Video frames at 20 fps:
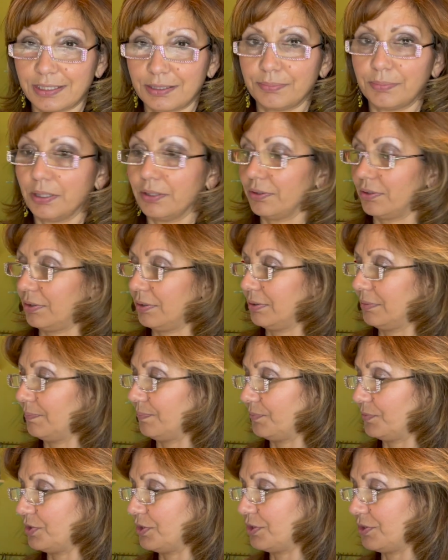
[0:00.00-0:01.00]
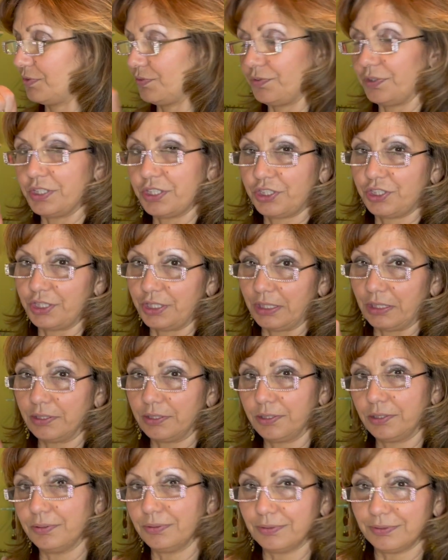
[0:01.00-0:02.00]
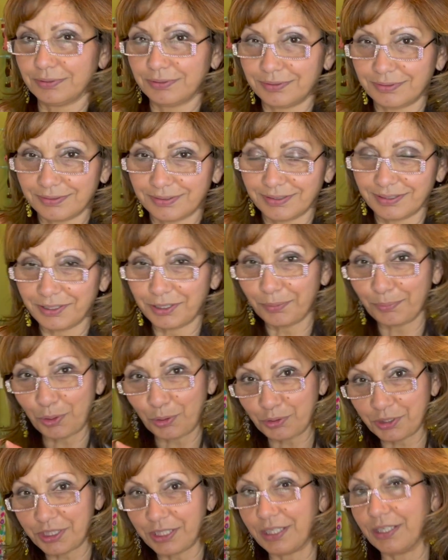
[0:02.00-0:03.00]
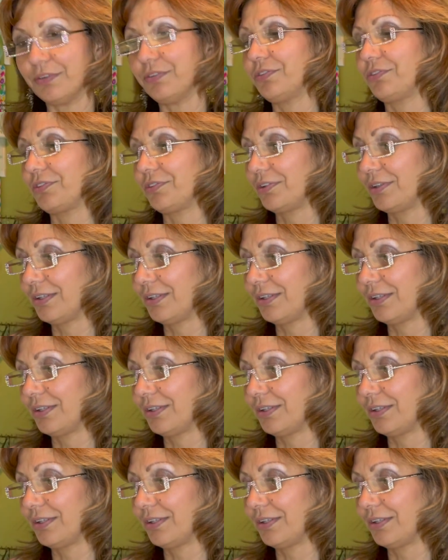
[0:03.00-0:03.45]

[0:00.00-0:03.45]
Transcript: month just finishing little motifs.